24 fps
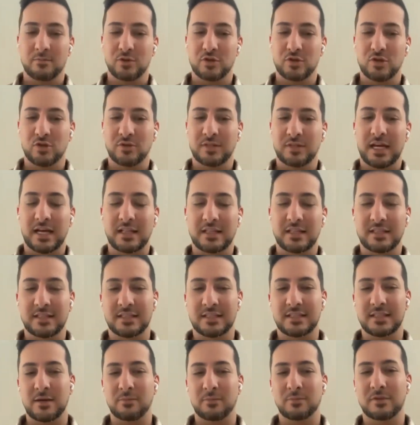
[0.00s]
So that
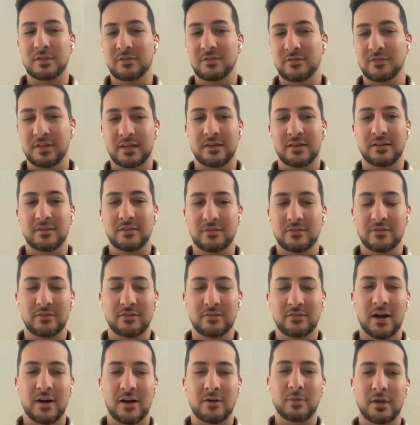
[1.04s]
deceptively
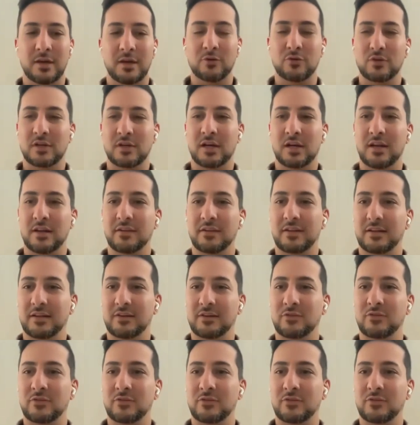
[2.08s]
firing me kind of